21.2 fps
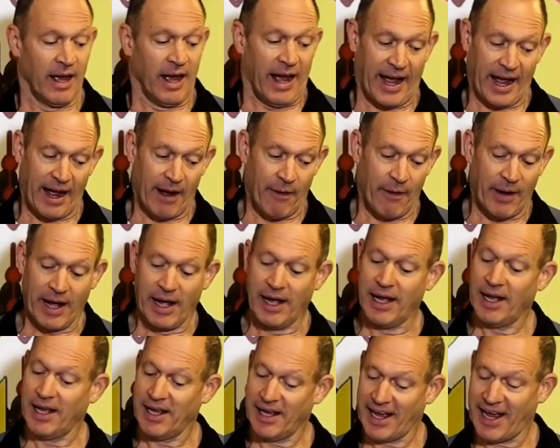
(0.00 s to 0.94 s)

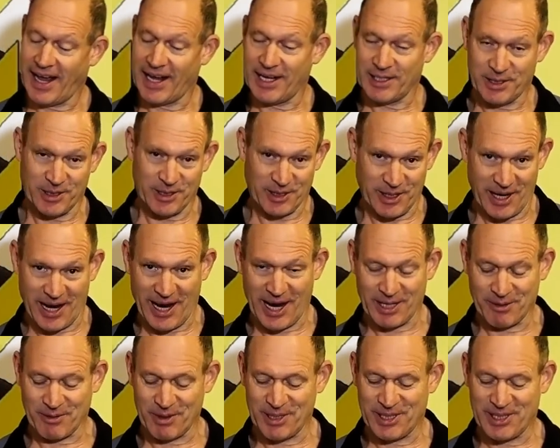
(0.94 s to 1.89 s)
Howa, as,
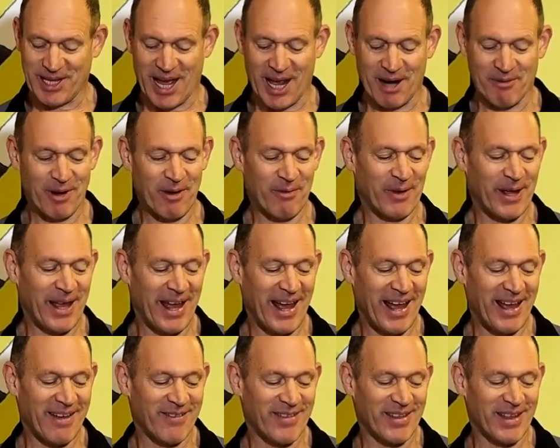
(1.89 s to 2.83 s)
as we started with, we
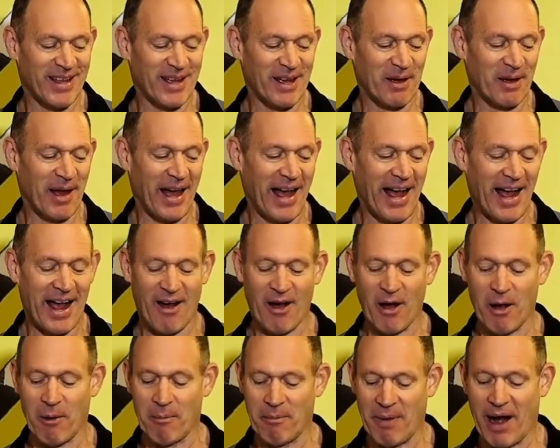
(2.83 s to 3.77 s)
have the
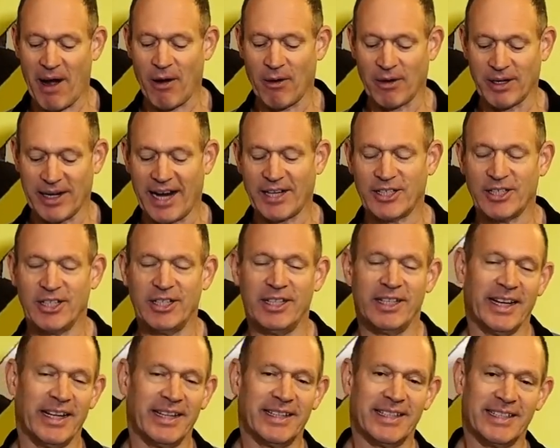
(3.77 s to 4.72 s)
Howa barreled
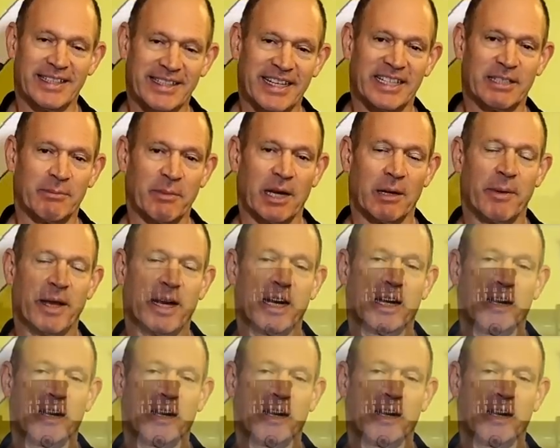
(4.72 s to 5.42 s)
action in the 6 millimeter